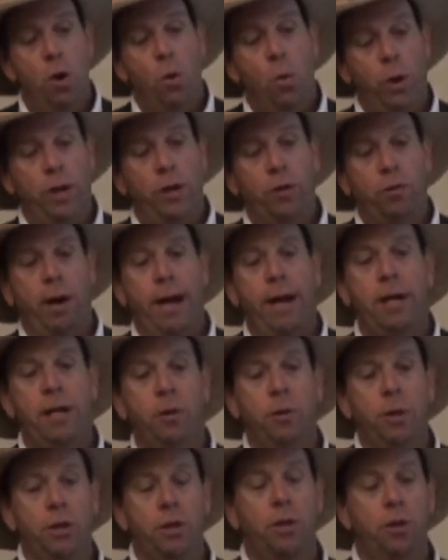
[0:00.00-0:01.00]
we tried
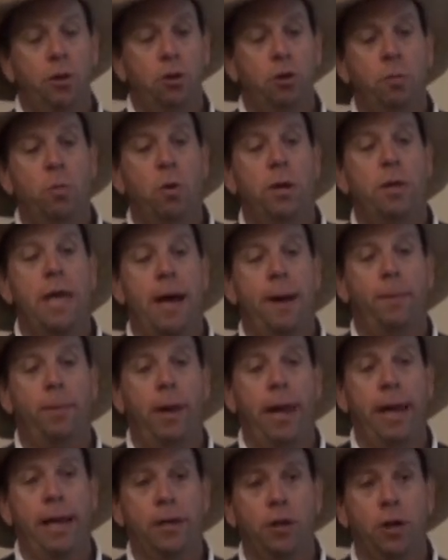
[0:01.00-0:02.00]
to assume what that
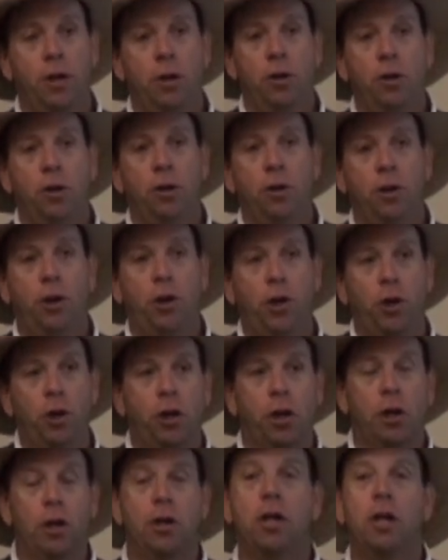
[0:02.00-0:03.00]
place
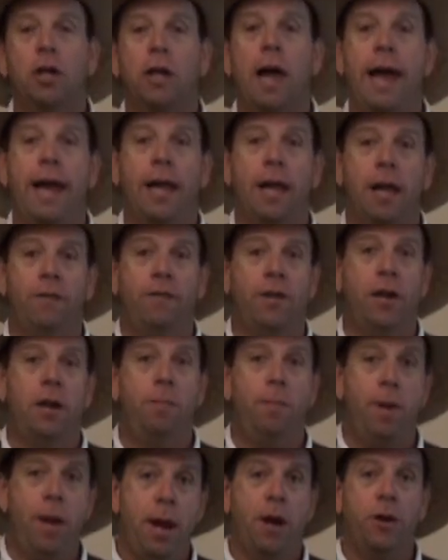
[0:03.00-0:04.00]
should look like if it
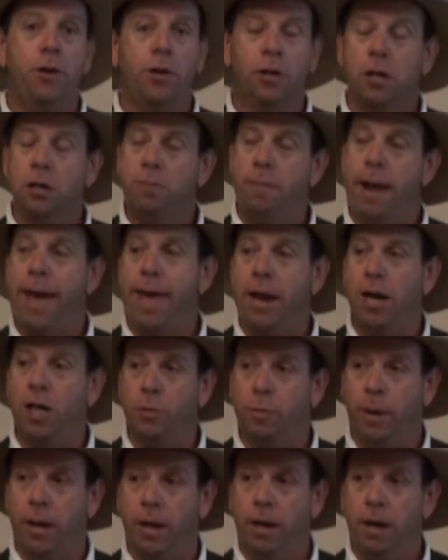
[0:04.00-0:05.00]
had been under good
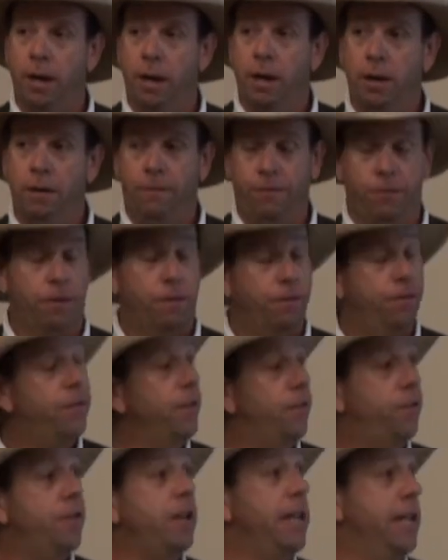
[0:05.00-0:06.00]
management for
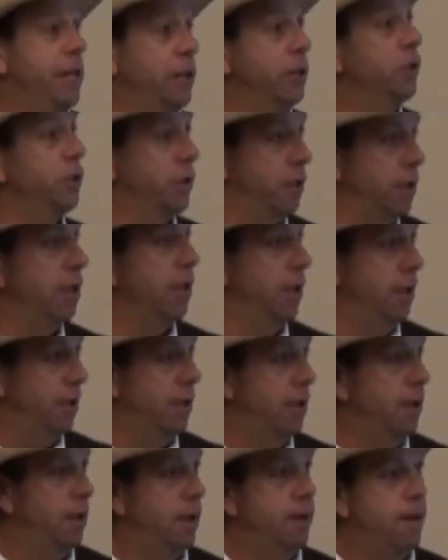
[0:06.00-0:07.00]
50 years.
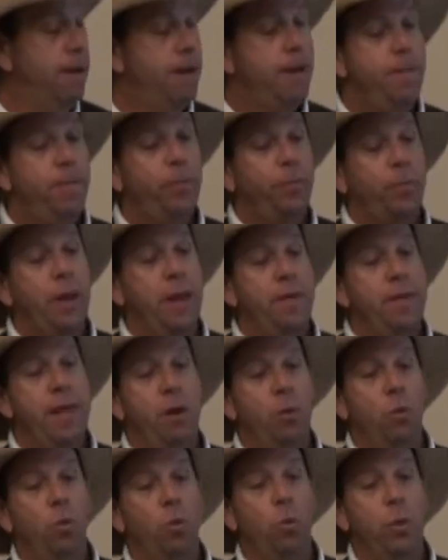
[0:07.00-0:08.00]
And
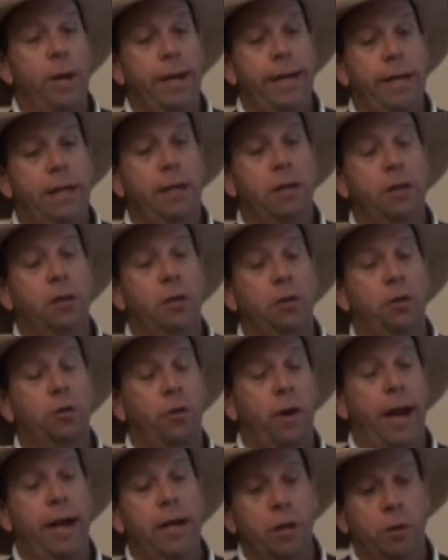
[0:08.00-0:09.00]
then we
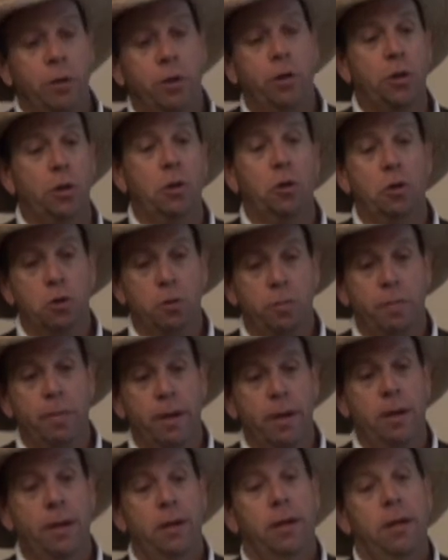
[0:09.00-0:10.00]
tried to
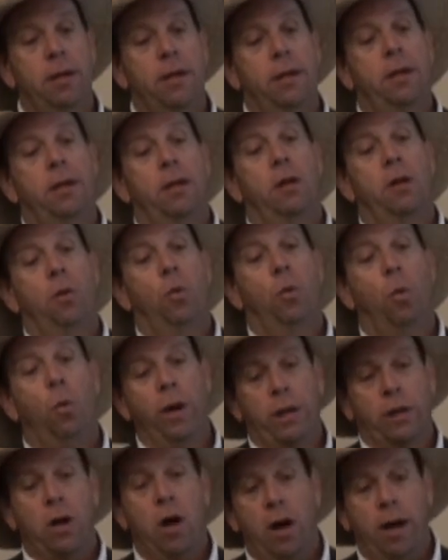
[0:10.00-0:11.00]
assume
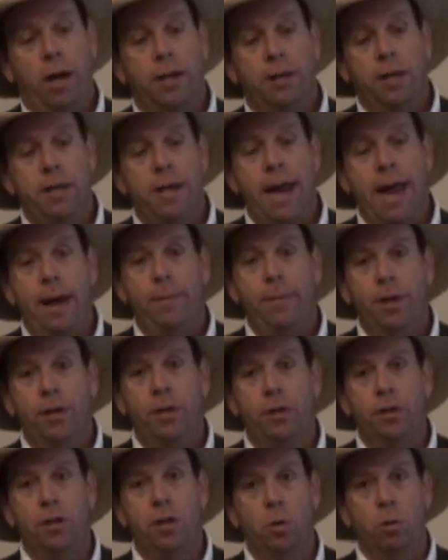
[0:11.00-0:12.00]
what caused the
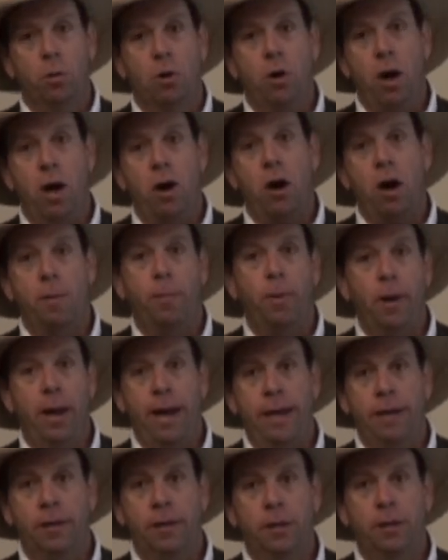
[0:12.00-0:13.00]
damages that were on our
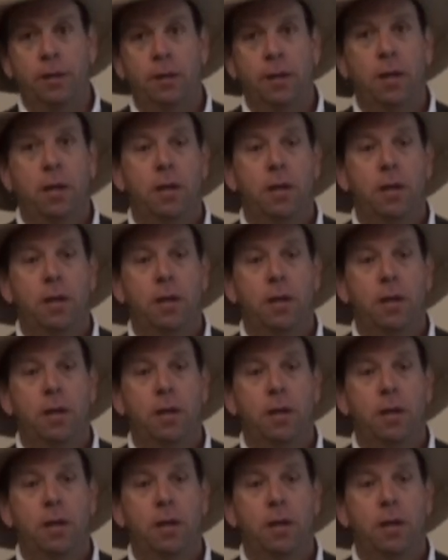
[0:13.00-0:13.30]
place,